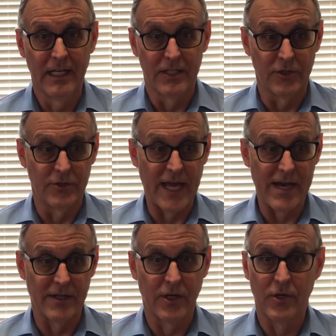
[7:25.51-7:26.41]
you
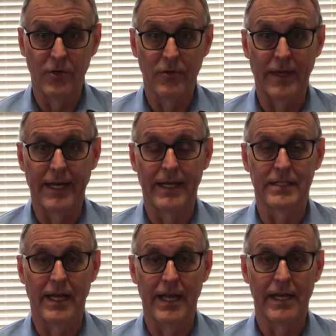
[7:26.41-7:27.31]
now know
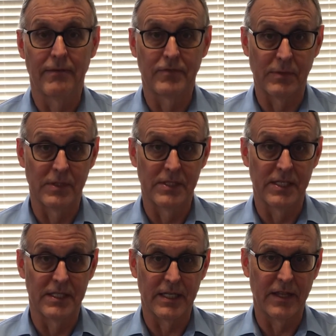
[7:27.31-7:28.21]
that, hey, if someone
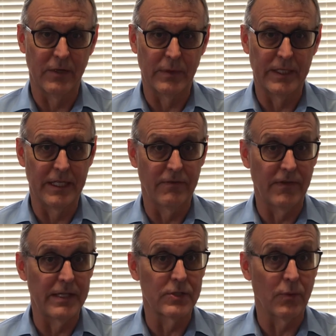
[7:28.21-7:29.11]
says, I think we need a
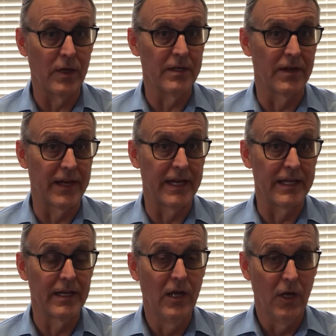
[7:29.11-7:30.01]
phase one on that,